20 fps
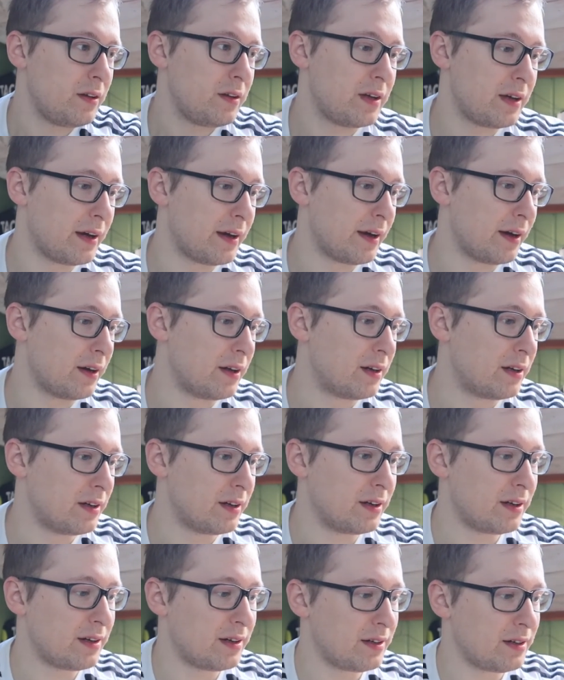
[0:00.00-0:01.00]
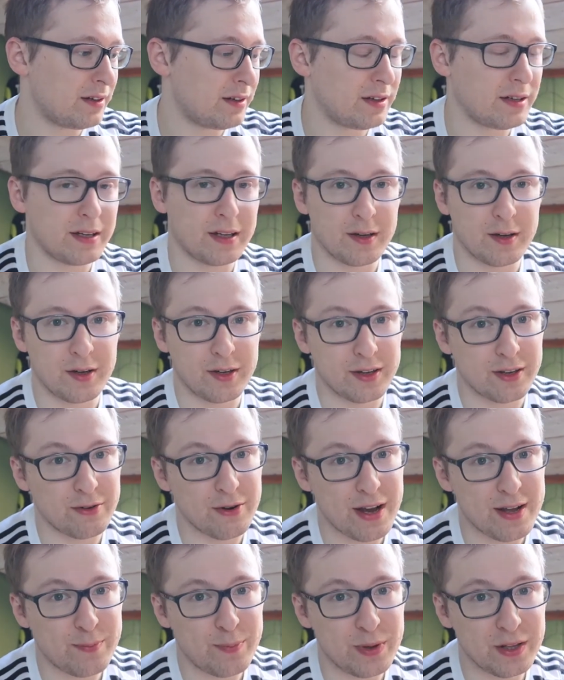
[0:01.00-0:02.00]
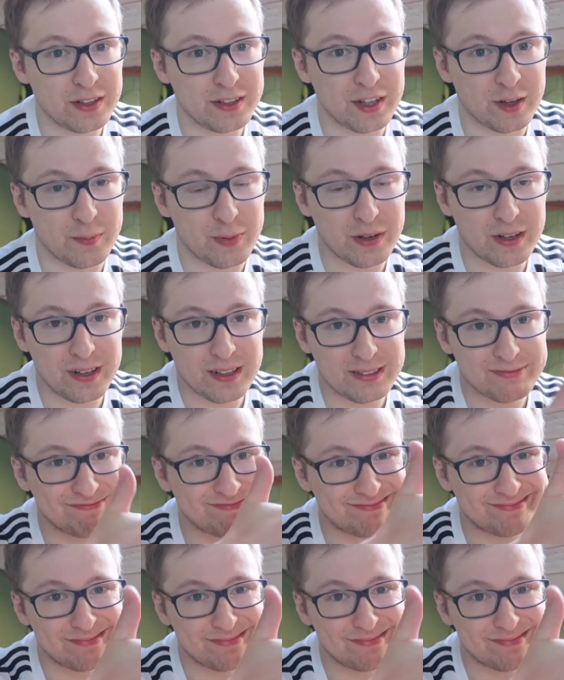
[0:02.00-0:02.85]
Yeah, great build-up, huh?